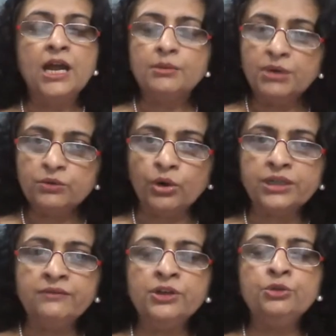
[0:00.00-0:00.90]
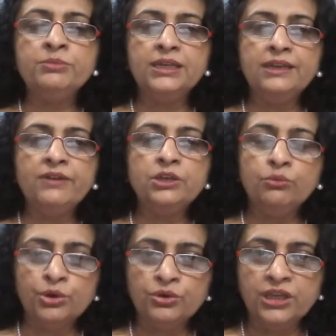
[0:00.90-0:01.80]
But whatever you believe, and you
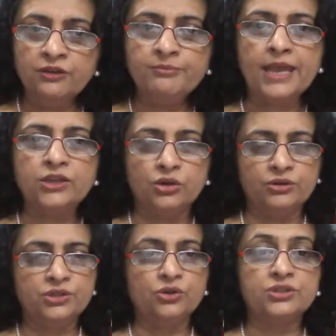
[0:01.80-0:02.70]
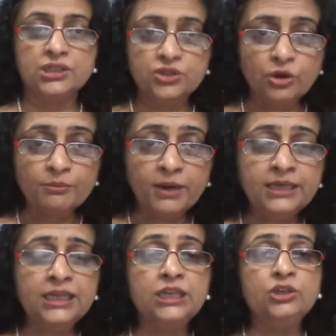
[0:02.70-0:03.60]
want to give back your resources, your
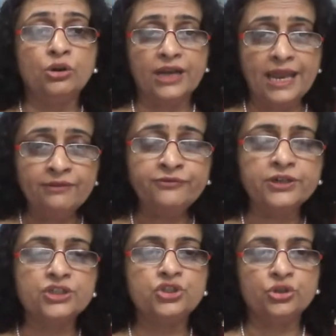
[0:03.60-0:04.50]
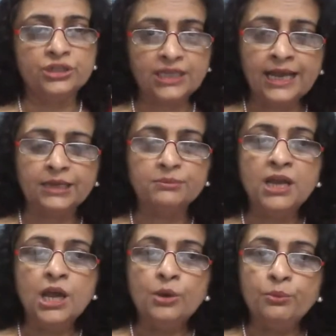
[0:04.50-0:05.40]
money, your efforts, your time,
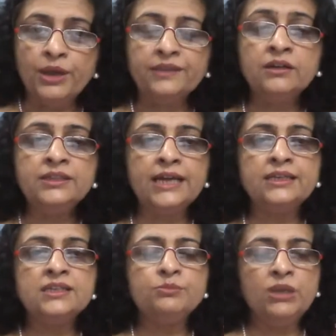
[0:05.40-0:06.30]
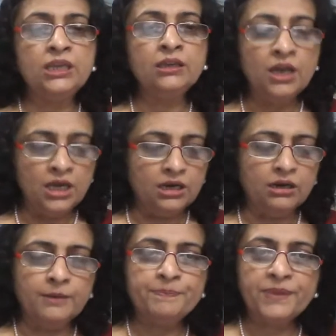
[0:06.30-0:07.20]
whether that is being
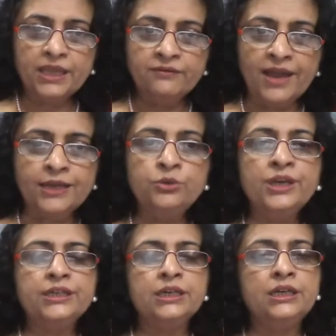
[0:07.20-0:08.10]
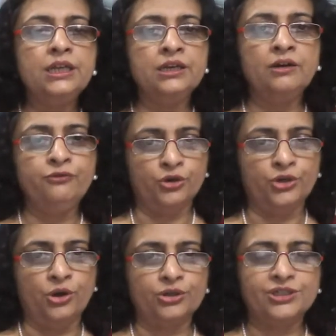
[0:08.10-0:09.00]
evaluated enough or
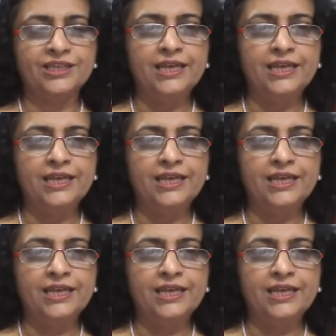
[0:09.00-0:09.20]
not.